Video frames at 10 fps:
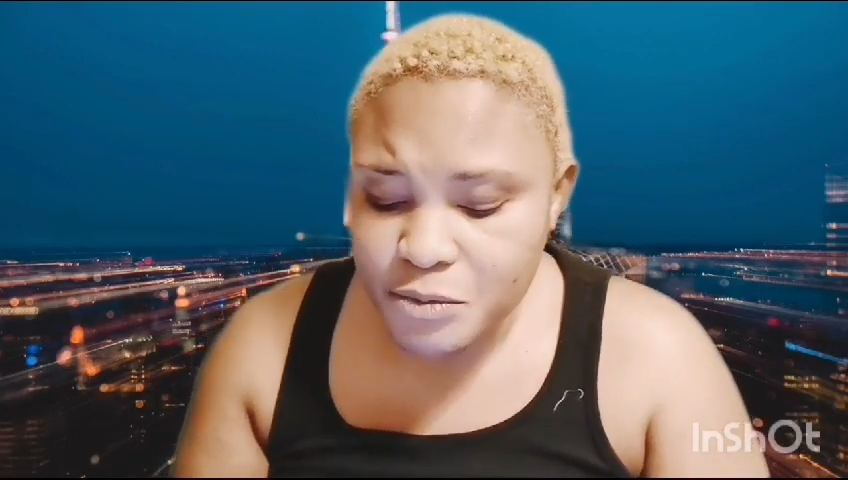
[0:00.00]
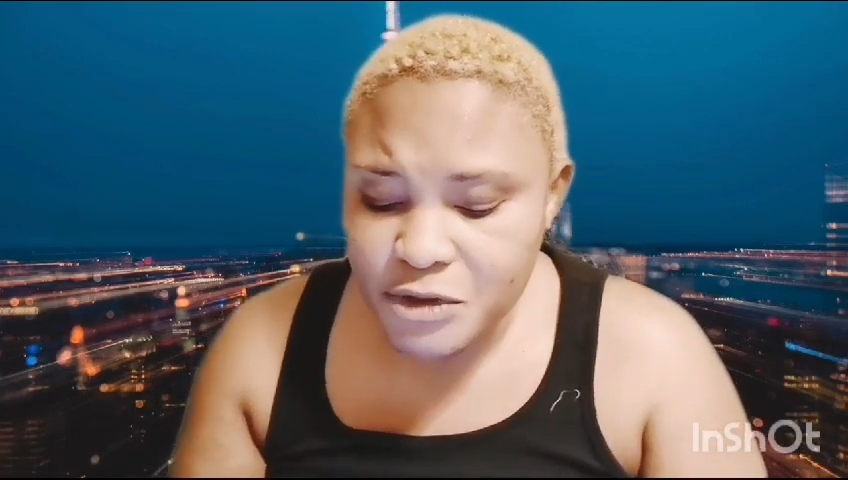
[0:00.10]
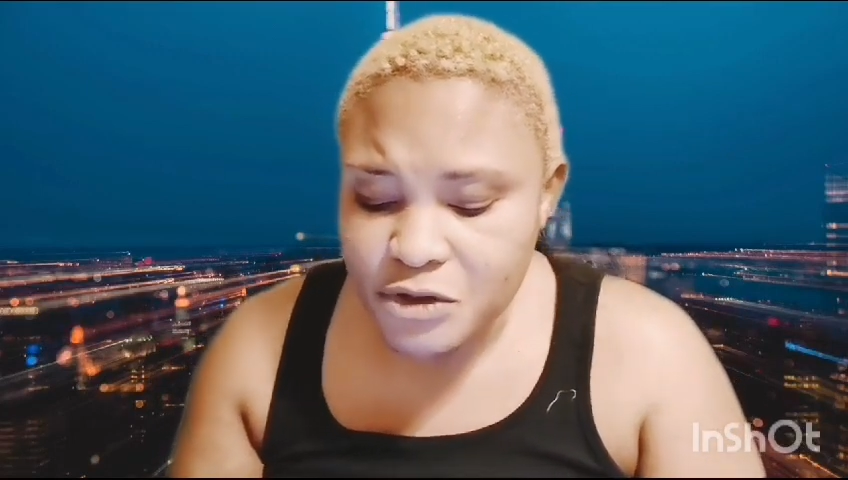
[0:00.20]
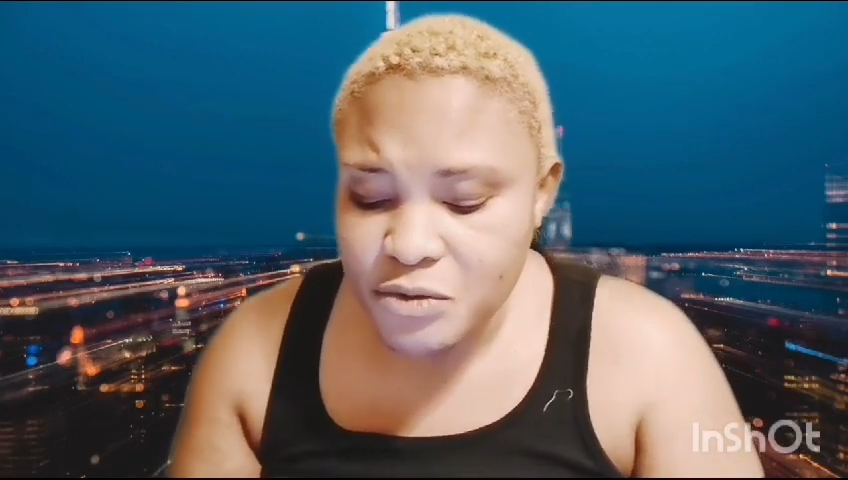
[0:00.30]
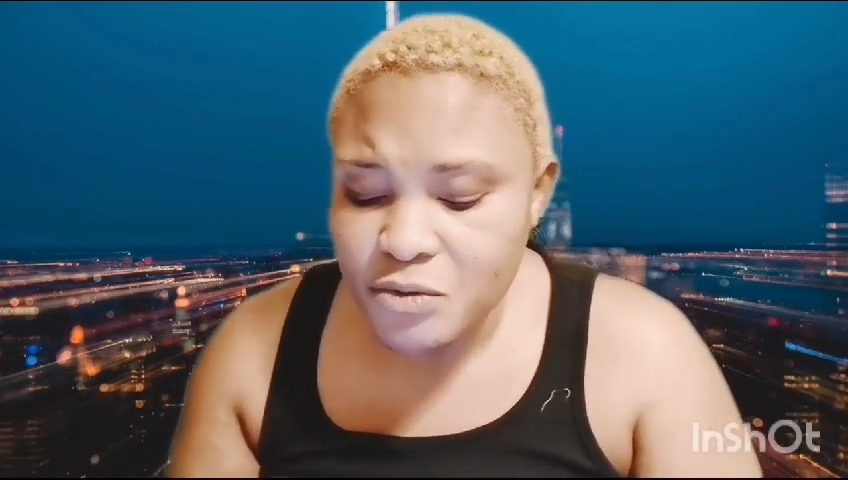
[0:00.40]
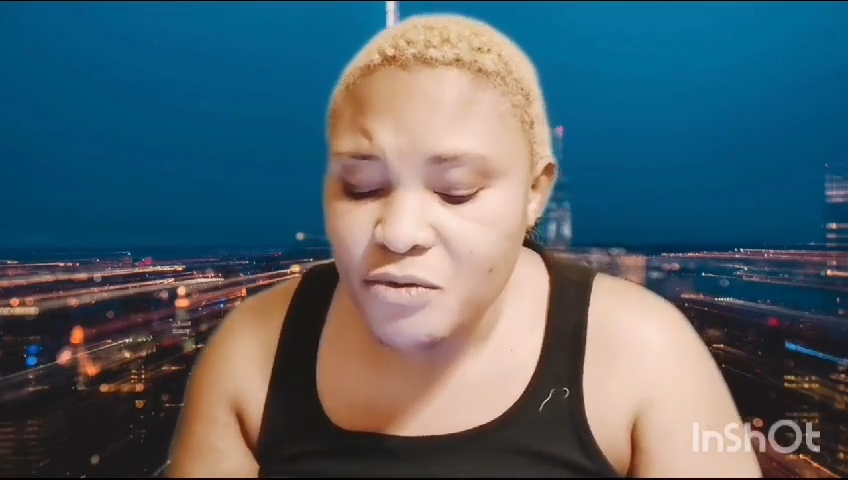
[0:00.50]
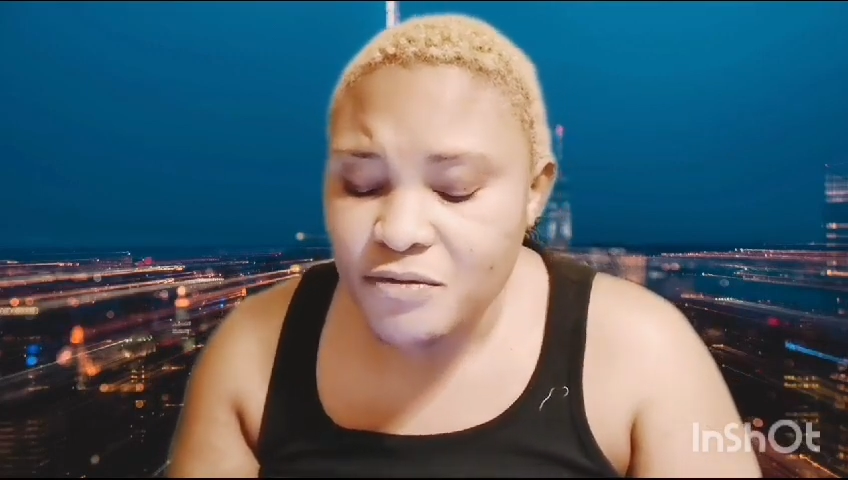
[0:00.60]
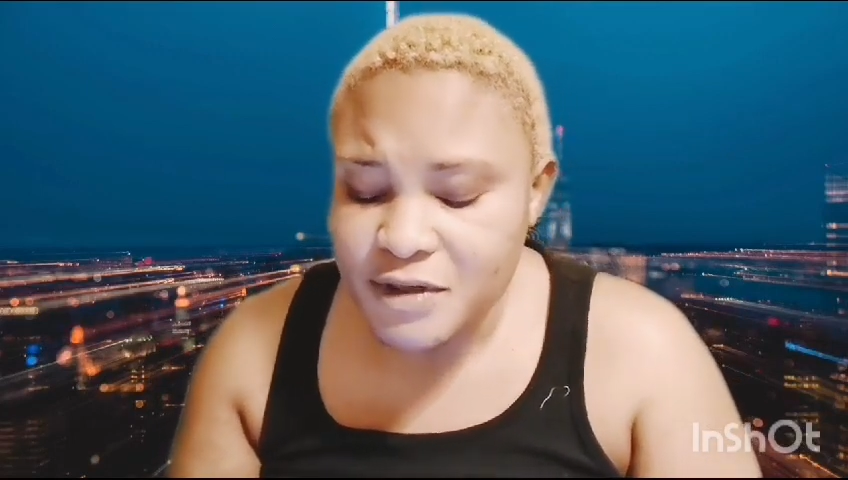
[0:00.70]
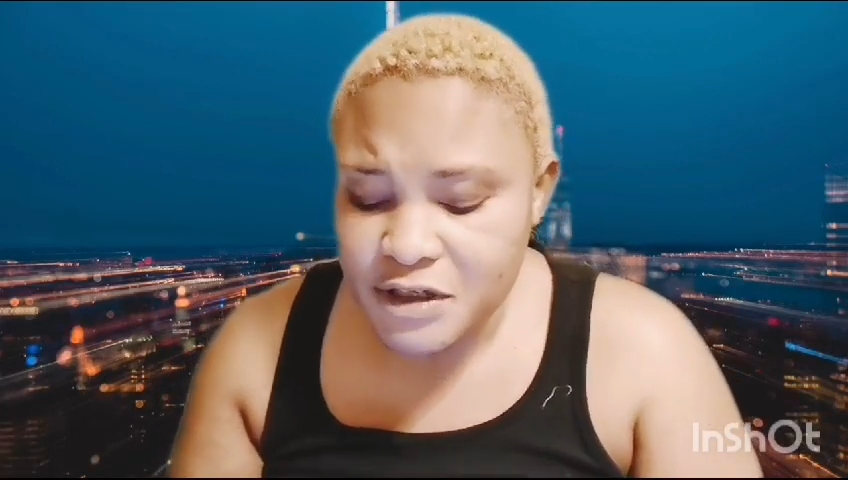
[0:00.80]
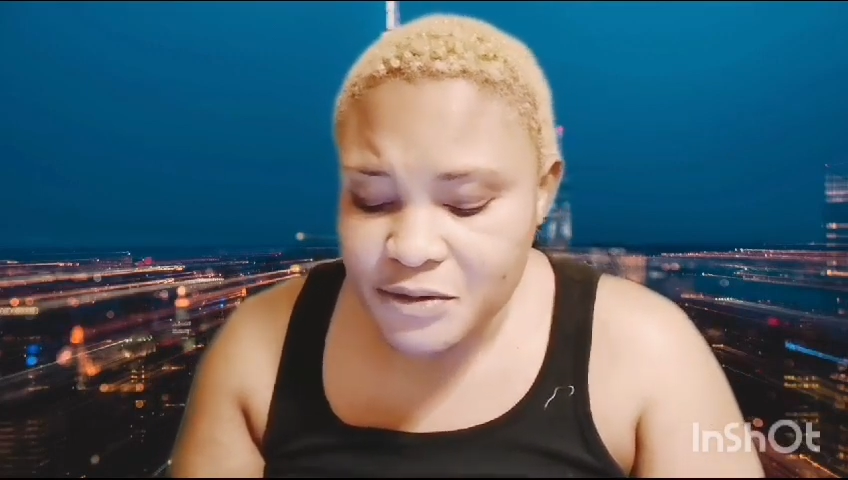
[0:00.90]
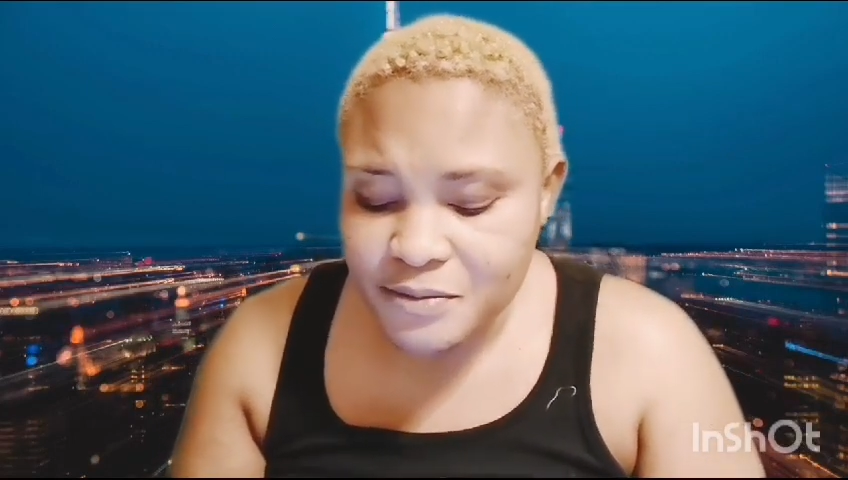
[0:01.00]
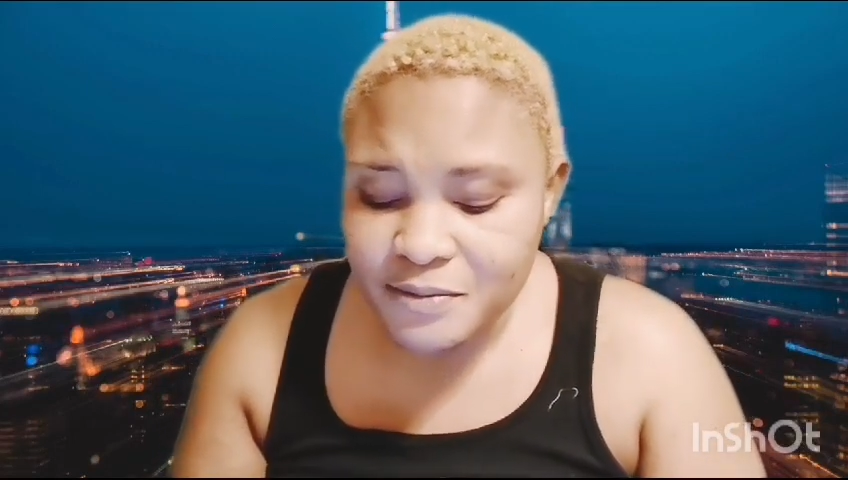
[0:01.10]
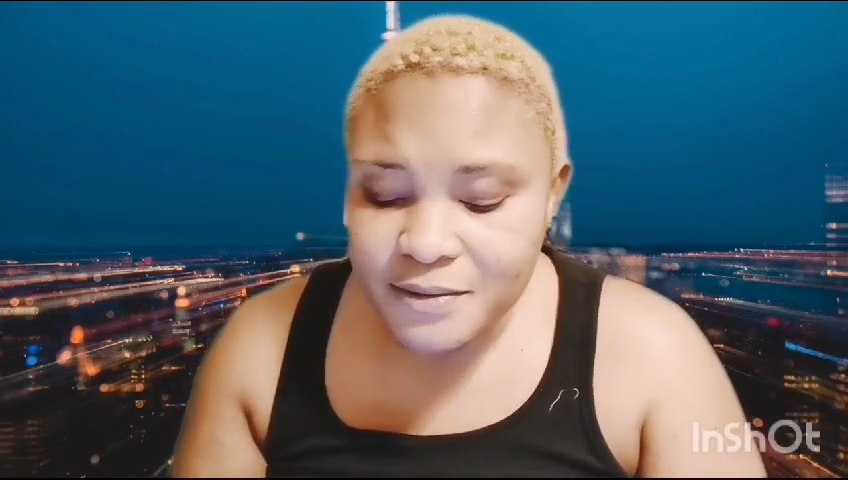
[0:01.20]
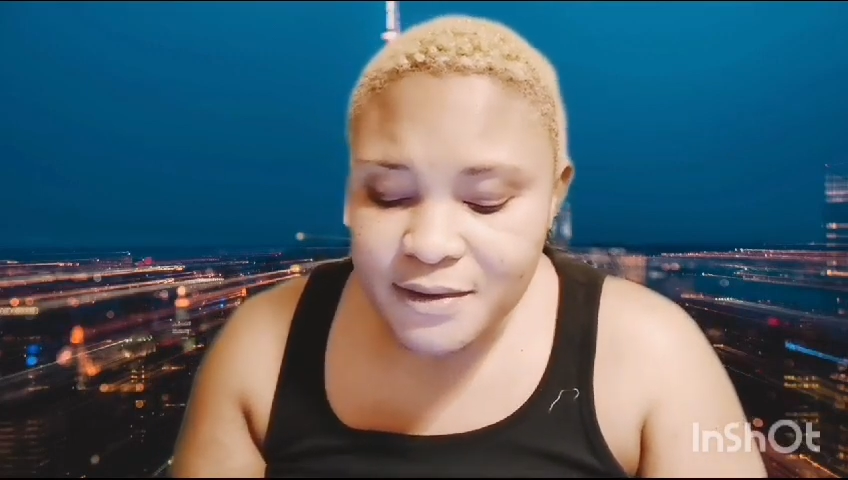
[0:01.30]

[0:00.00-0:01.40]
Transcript: dominion over you.